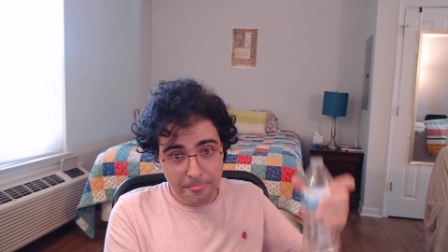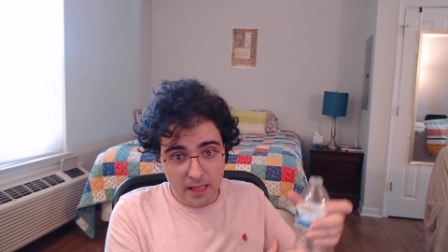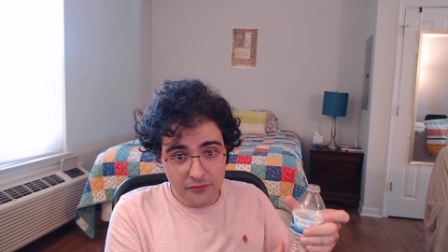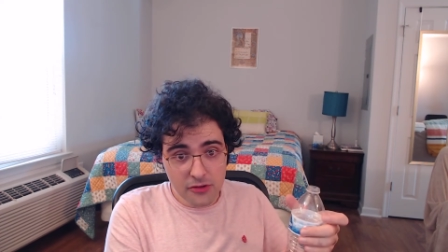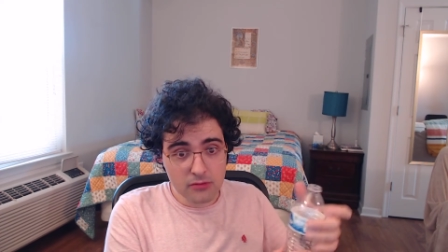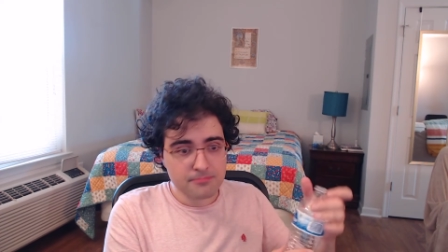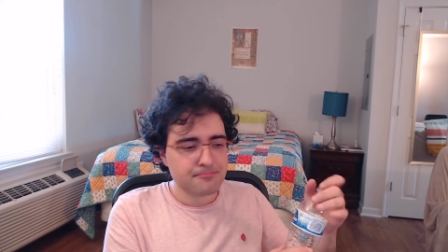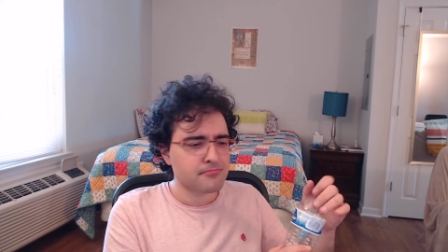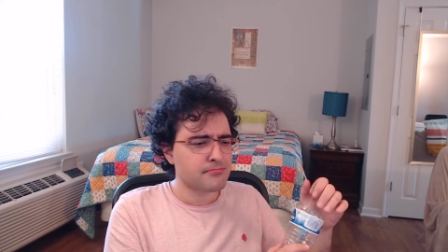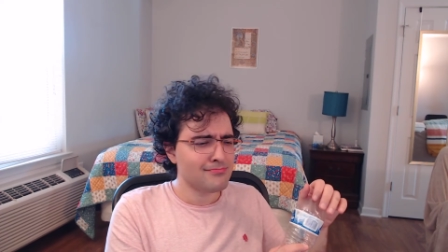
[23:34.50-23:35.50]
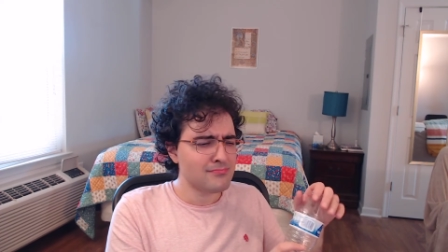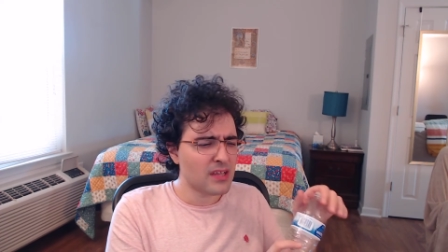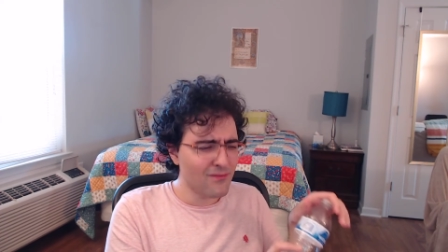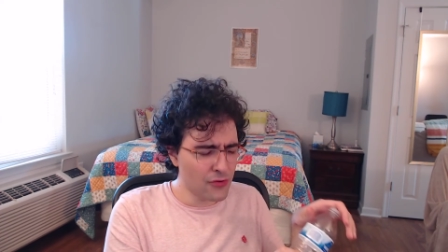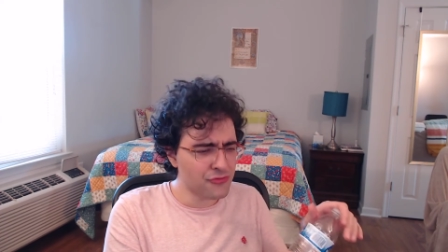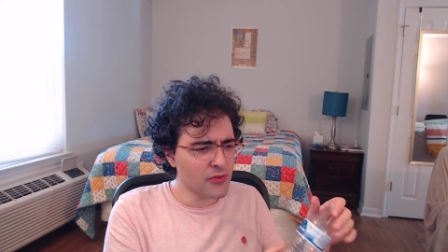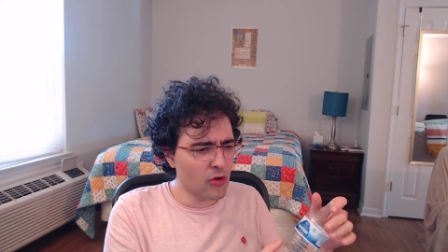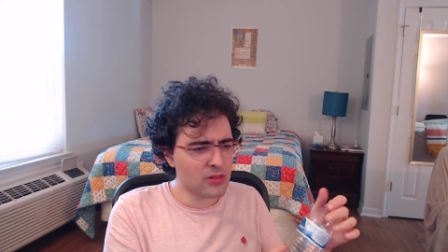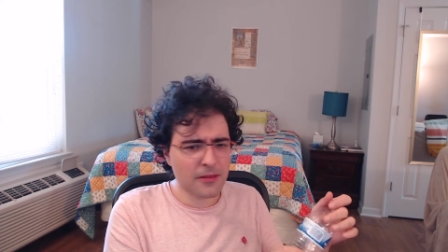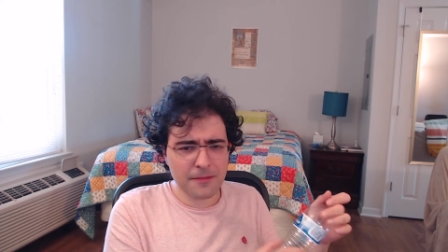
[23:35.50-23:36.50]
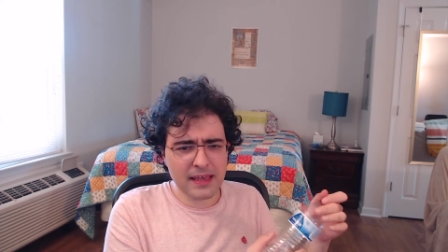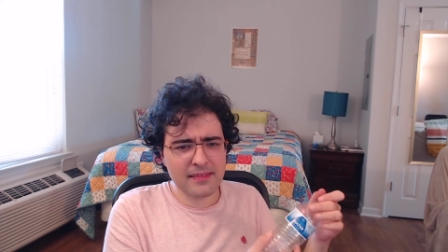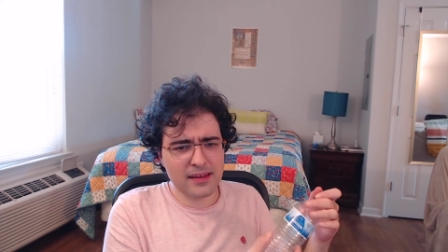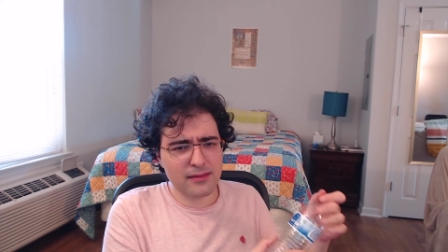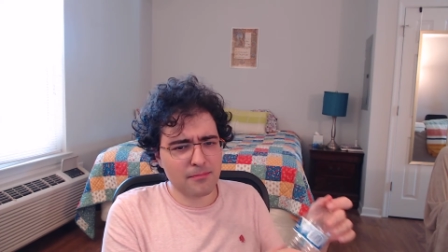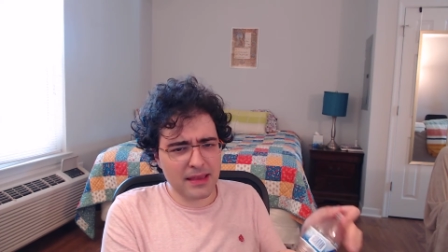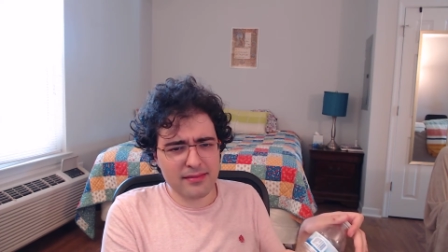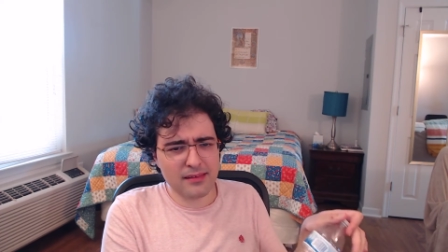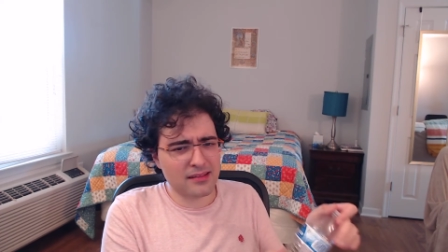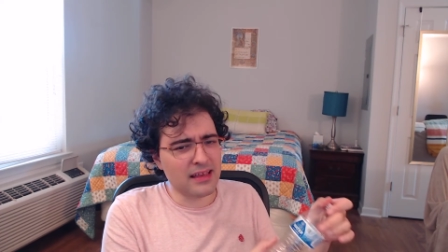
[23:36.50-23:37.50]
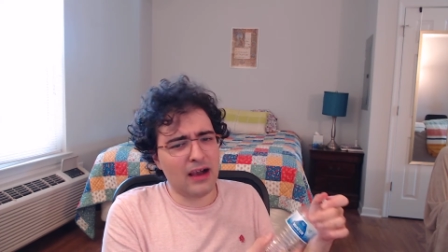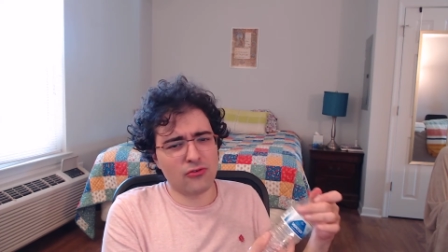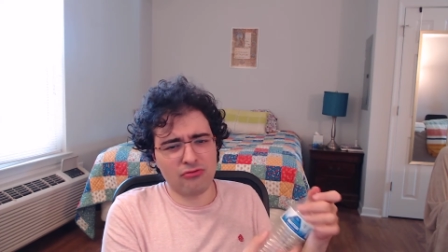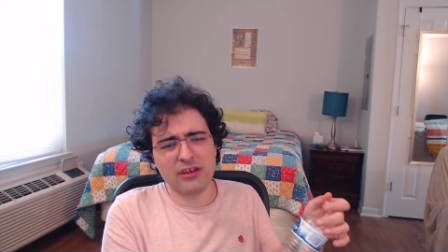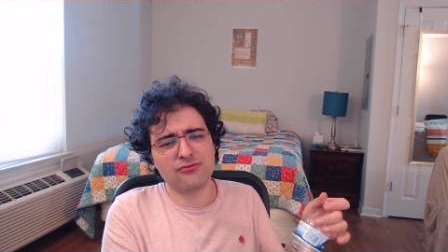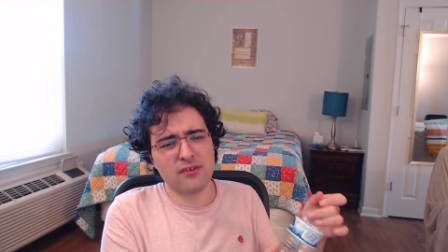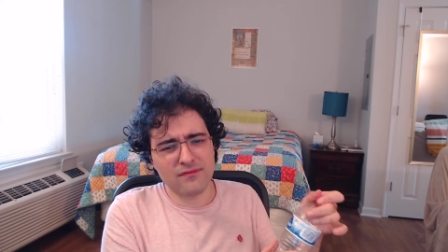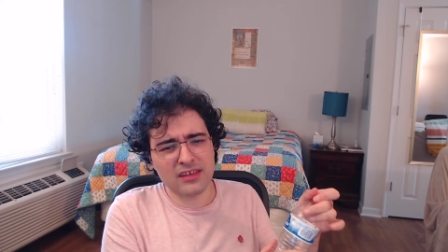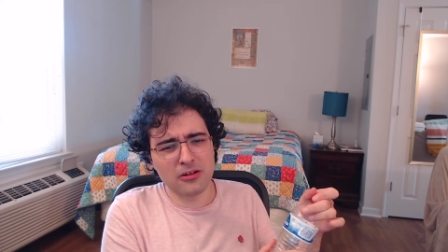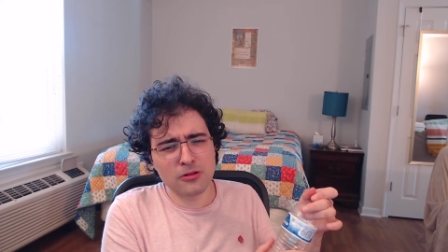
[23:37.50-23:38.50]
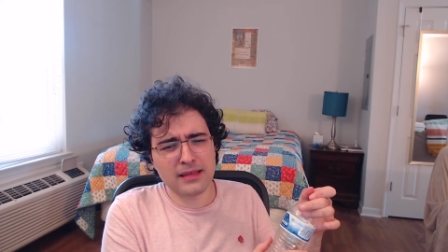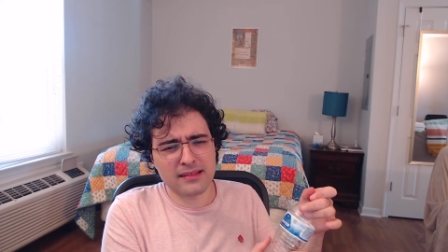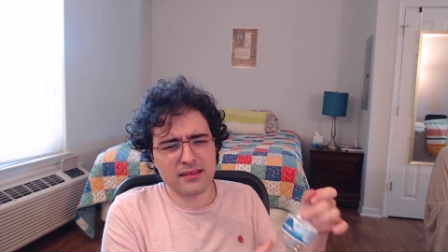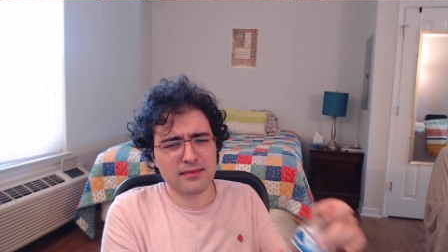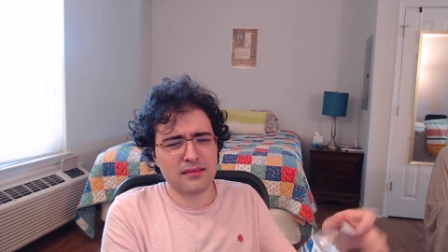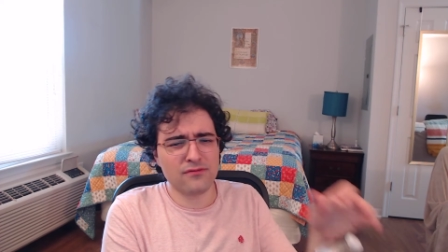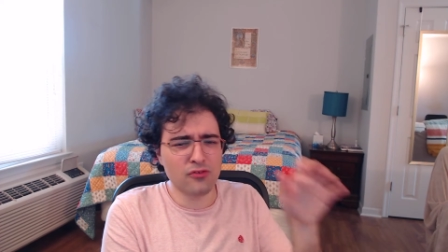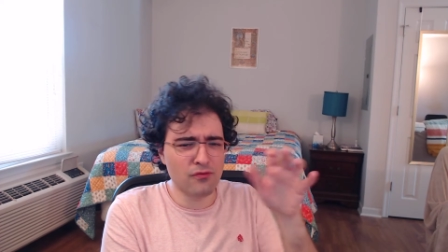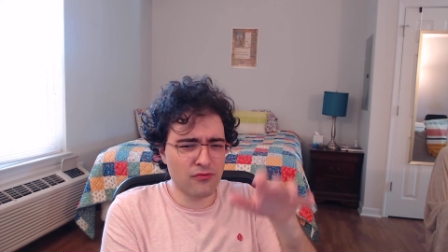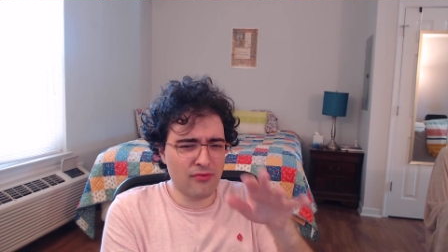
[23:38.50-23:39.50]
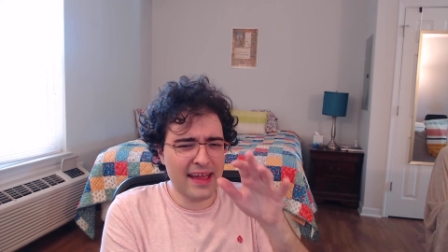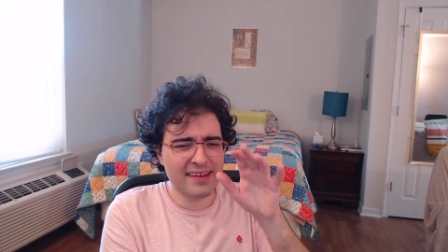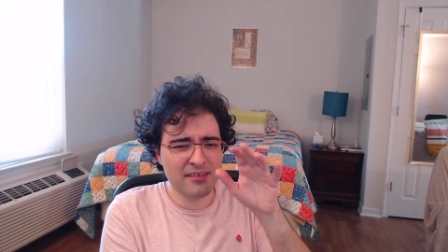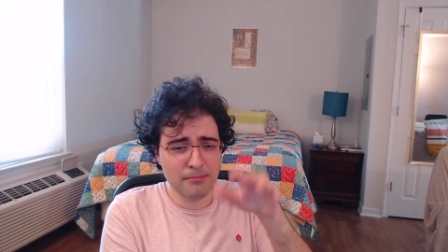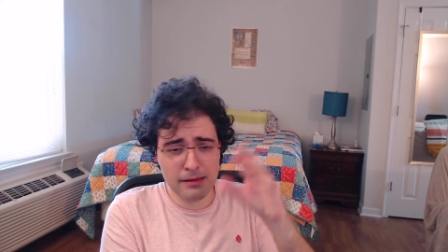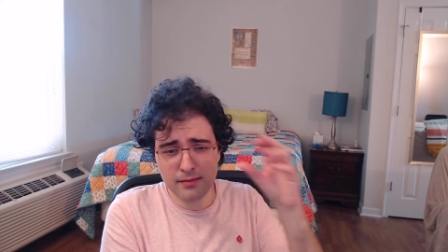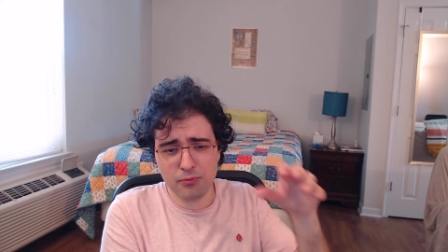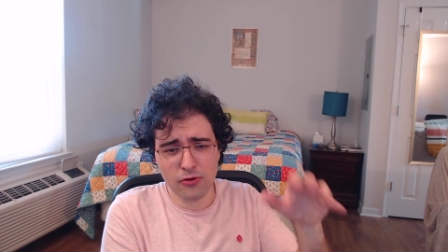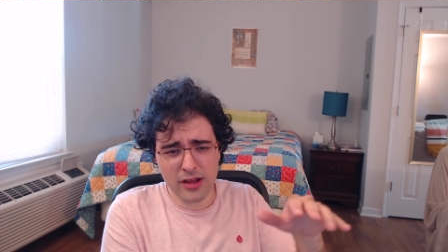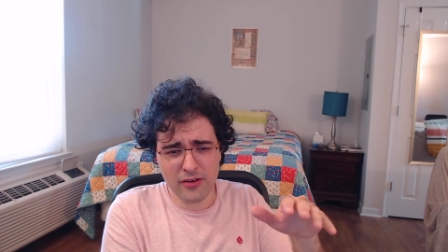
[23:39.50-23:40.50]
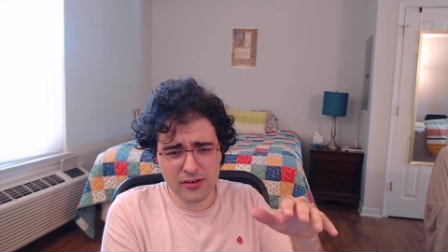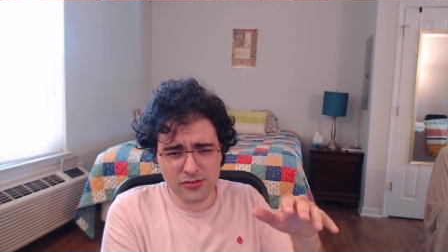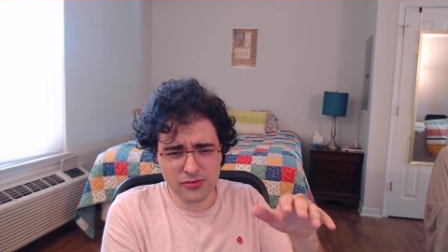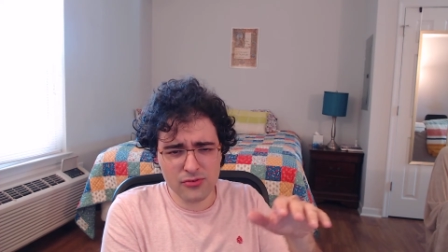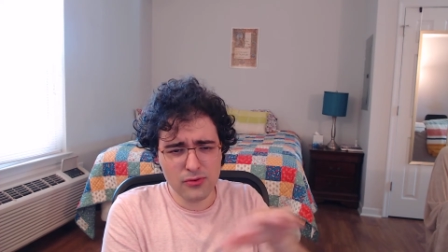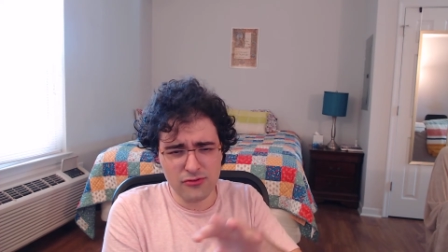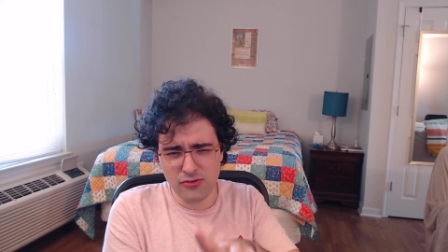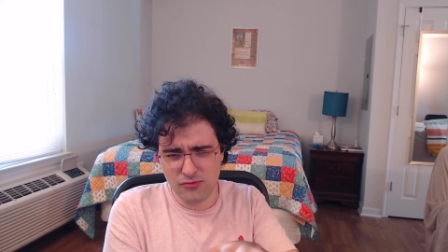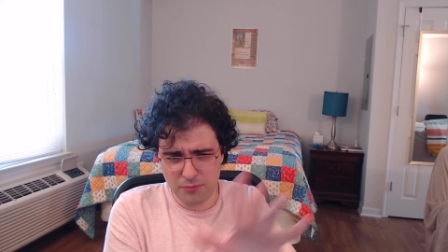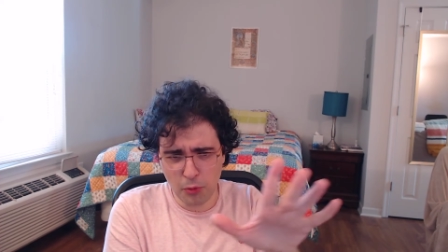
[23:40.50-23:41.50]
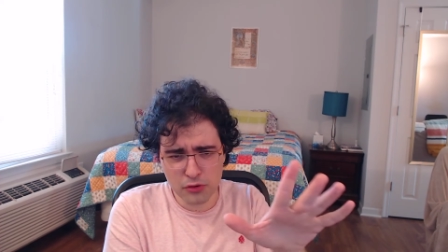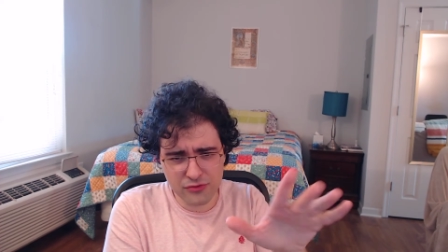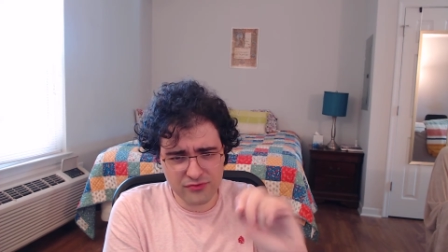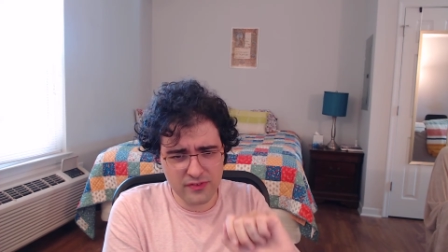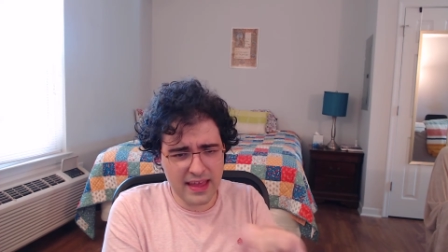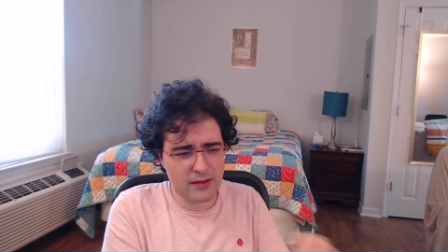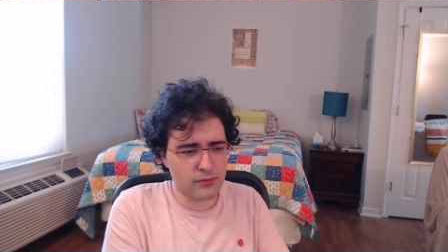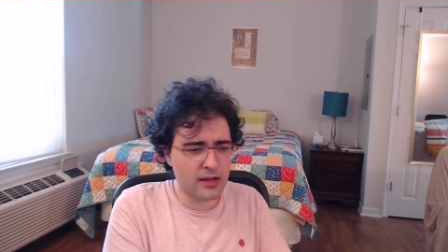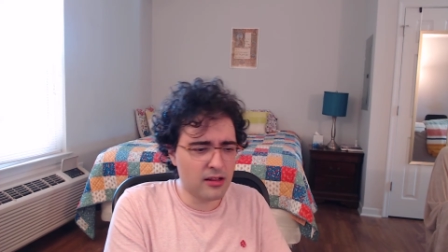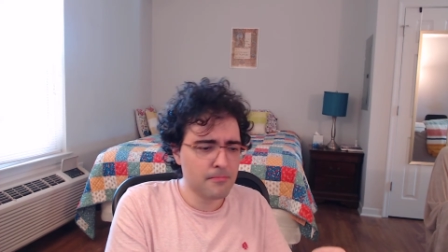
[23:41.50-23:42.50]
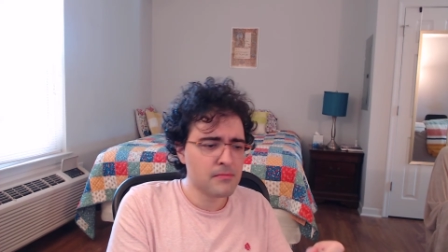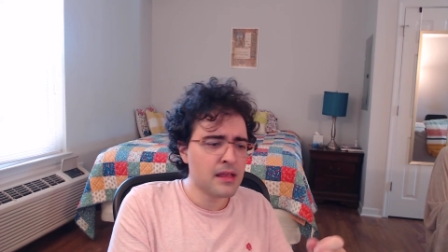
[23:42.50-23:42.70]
So, first of all, the thing that is basically outright revealed, at least if you've read Mistborn Era 2, so spoilers for that as well,